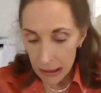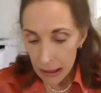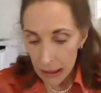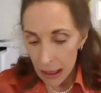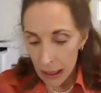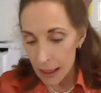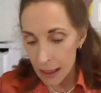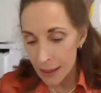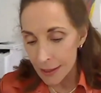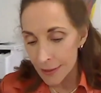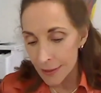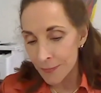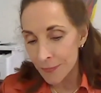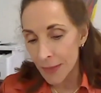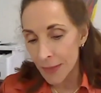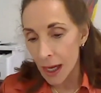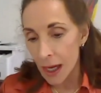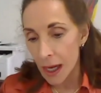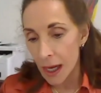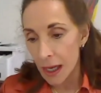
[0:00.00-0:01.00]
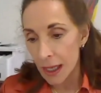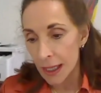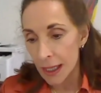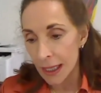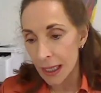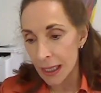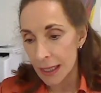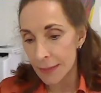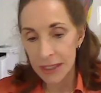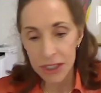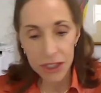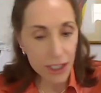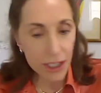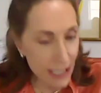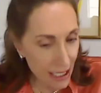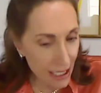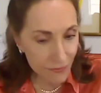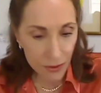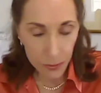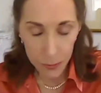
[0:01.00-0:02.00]
I just
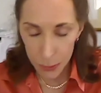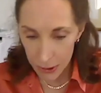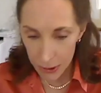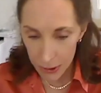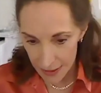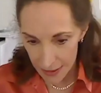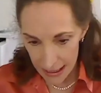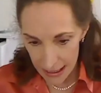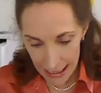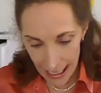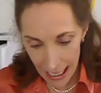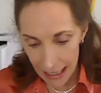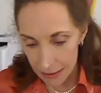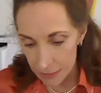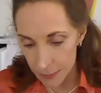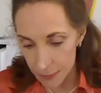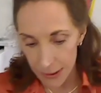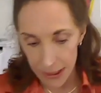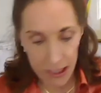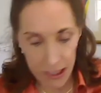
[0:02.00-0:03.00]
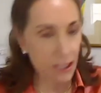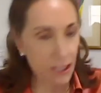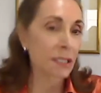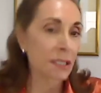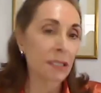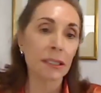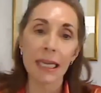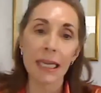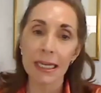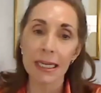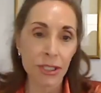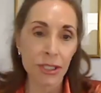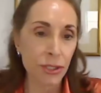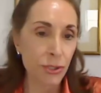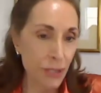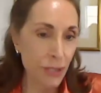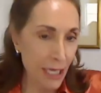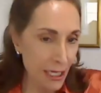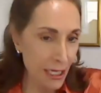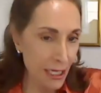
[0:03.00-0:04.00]
have to put this out because in the last 2
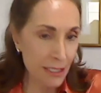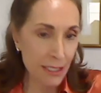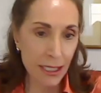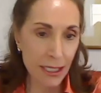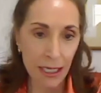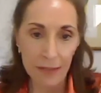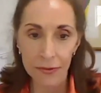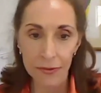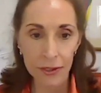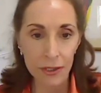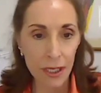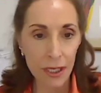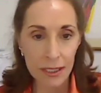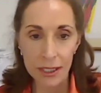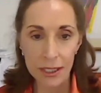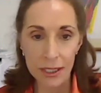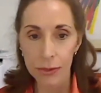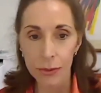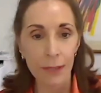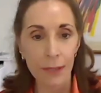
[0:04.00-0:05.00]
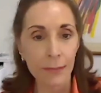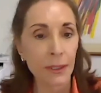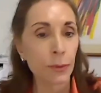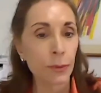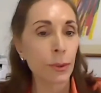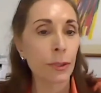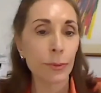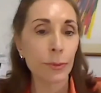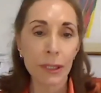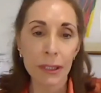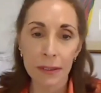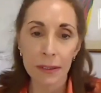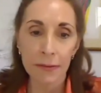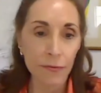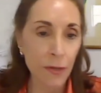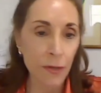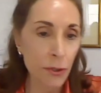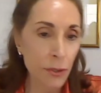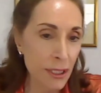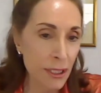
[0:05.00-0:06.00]
days, I mean, we were going to
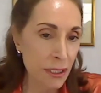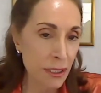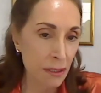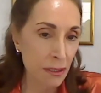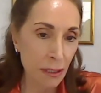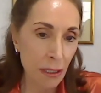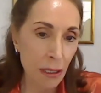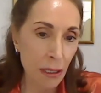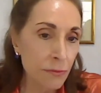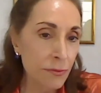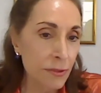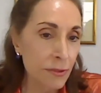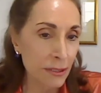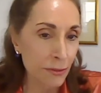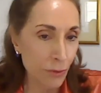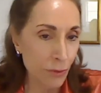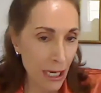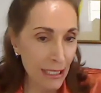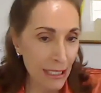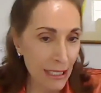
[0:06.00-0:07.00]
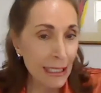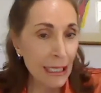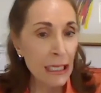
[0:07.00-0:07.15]
focus on COVID, right,